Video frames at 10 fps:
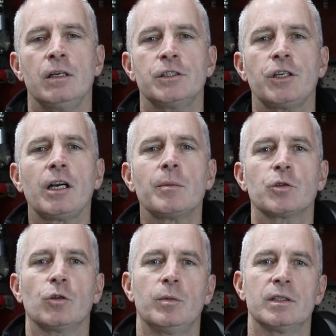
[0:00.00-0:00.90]
Shock
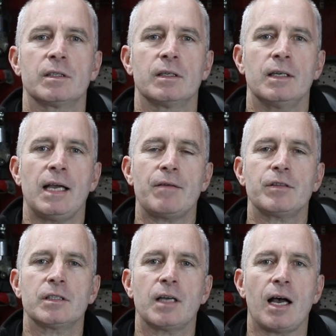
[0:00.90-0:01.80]
absorbers have
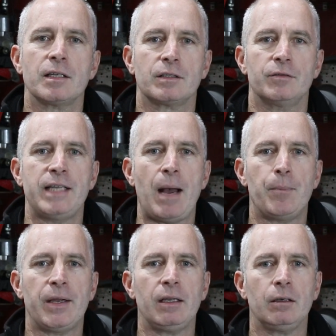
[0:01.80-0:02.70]
the task of
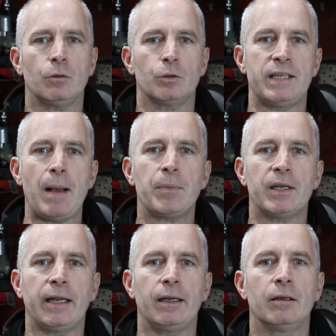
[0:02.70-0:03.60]
damping or
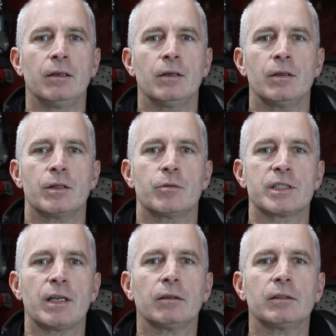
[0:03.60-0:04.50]
dampening the
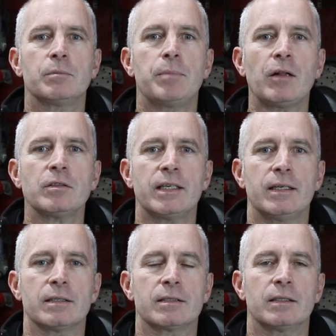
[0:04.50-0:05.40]
resultant
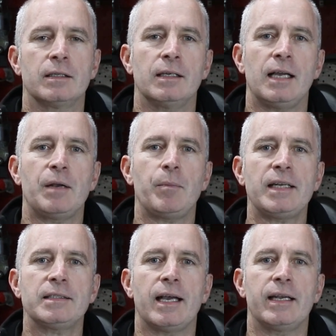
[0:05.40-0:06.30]
bounciness and
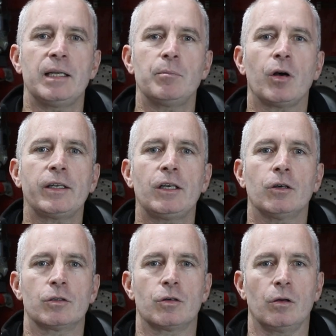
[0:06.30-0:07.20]
maintaining body
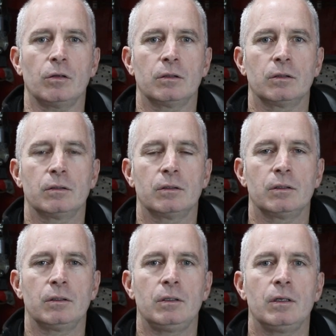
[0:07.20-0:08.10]
control.
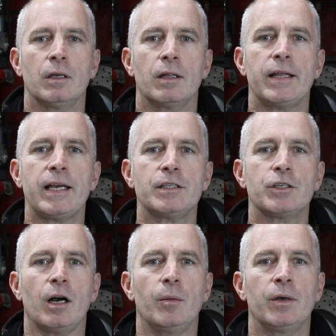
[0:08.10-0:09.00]
Their
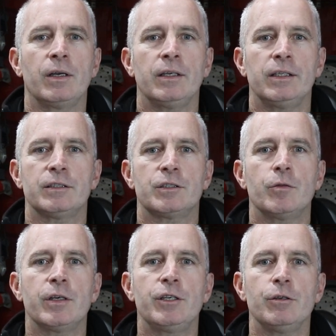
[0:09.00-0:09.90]
job is to
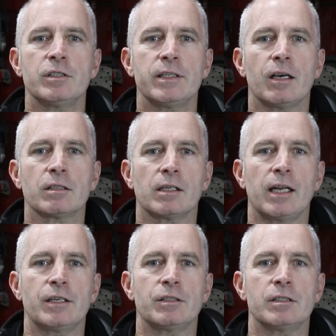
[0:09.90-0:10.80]
reduce the
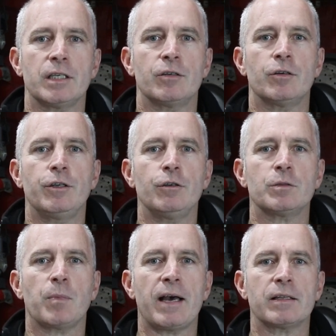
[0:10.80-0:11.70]
oscillations
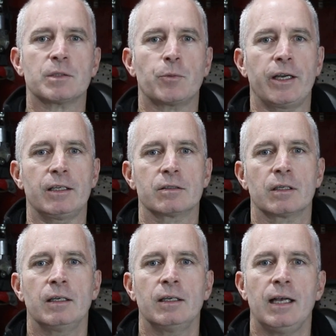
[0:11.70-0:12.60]
introduced by the springs
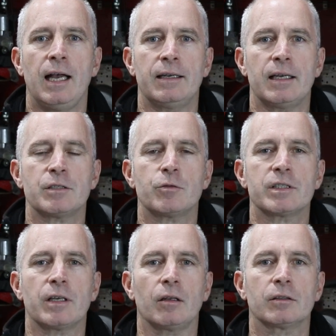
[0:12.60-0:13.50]
and, as a
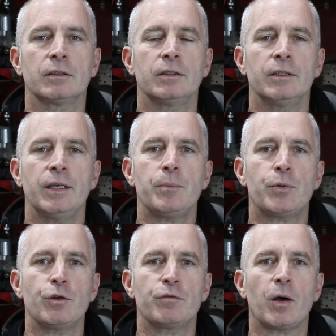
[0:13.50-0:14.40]
result,
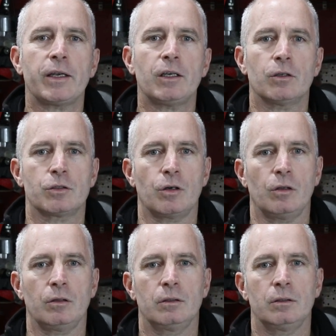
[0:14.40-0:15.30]
improve body control.